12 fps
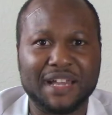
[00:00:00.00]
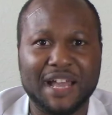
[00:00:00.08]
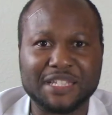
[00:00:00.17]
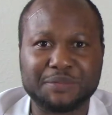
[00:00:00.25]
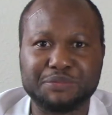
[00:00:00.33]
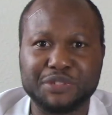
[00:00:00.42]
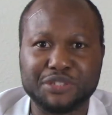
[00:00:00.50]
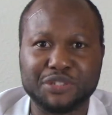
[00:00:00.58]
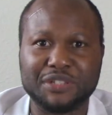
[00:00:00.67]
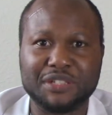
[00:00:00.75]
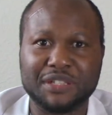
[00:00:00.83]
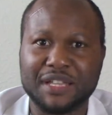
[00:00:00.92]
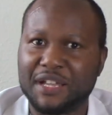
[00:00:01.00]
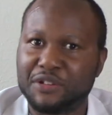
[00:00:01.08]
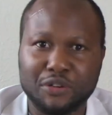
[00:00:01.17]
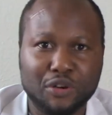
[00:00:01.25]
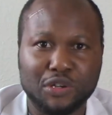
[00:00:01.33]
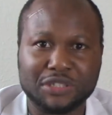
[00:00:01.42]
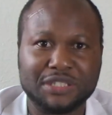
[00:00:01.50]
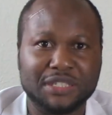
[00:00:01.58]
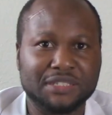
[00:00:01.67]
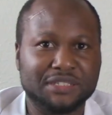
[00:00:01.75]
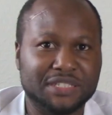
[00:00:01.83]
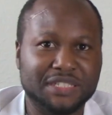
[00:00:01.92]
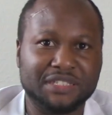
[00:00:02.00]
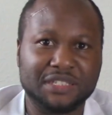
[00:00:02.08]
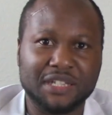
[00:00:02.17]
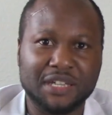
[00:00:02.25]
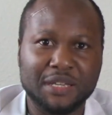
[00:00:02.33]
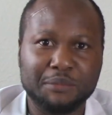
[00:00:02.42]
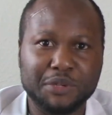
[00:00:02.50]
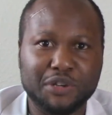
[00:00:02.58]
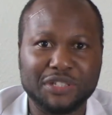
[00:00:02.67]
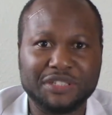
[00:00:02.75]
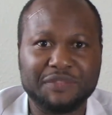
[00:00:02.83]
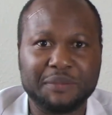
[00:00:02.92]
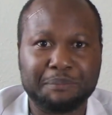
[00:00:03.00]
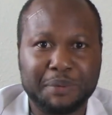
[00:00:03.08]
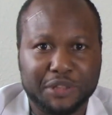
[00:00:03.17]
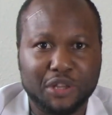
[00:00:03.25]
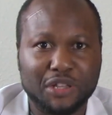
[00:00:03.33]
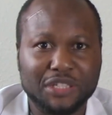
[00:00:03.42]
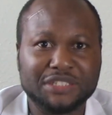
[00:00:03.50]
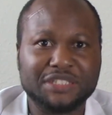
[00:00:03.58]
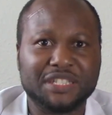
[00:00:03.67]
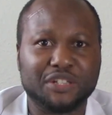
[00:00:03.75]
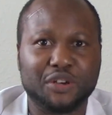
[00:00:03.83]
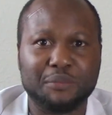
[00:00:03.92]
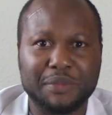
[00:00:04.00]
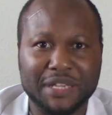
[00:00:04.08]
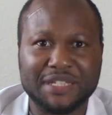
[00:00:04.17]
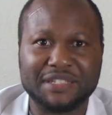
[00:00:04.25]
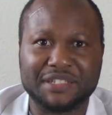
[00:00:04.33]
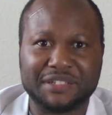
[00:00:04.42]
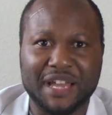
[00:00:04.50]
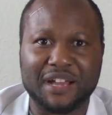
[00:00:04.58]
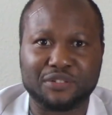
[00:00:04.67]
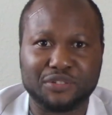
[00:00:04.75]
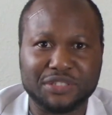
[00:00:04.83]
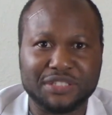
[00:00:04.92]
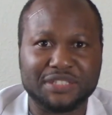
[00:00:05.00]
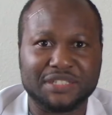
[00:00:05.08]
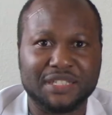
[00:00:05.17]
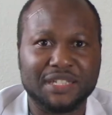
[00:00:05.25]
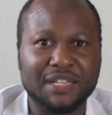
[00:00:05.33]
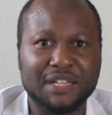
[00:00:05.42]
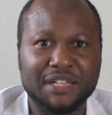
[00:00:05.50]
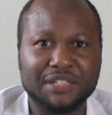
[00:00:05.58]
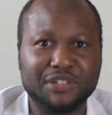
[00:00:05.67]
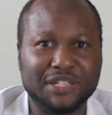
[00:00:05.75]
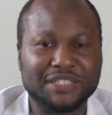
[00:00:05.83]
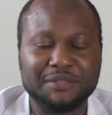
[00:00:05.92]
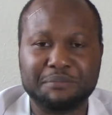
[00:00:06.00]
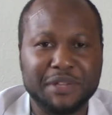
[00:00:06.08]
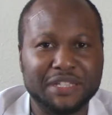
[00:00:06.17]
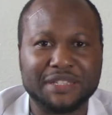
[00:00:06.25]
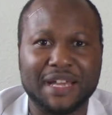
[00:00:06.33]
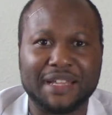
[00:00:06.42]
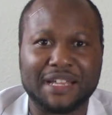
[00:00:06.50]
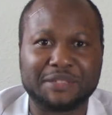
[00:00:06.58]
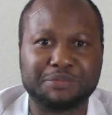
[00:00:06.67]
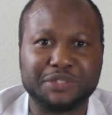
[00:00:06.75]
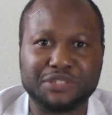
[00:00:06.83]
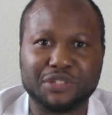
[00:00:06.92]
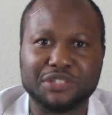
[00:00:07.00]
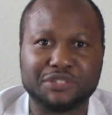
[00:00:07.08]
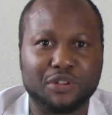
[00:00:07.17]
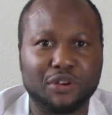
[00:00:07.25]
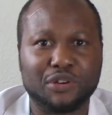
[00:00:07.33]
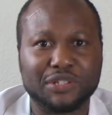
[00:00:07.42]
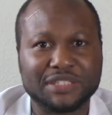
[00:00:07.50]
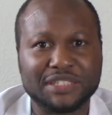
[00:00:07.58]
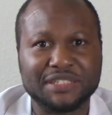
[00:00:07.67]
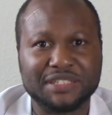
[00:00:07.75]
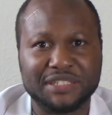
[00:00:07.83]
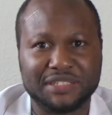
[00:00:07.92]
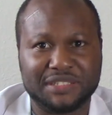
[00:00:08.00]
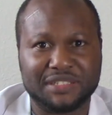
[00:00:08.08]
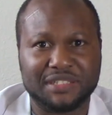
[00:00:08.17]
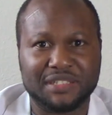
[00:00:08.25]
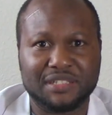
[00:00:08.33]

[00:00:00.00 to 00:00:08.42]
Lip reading: aspiration cannot cause SIDS, because if the pathologists are not making the diagnosis, doesn't mean that aspiration is not causing SIDS.